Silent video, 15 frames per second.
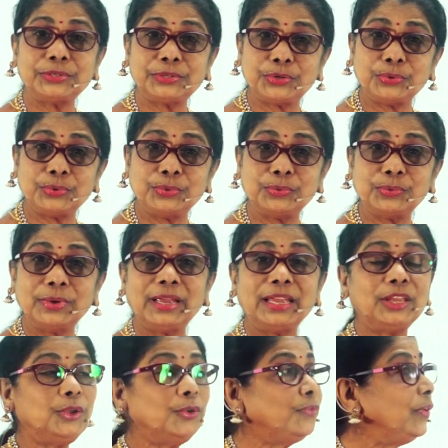2.
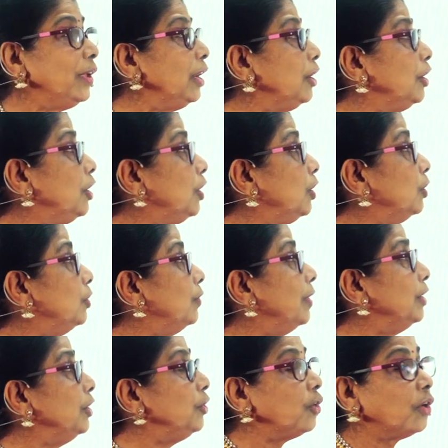You feel good
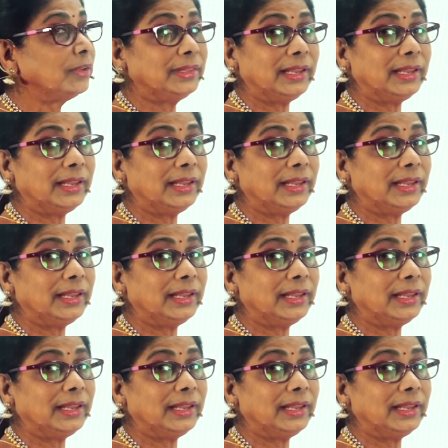when you draw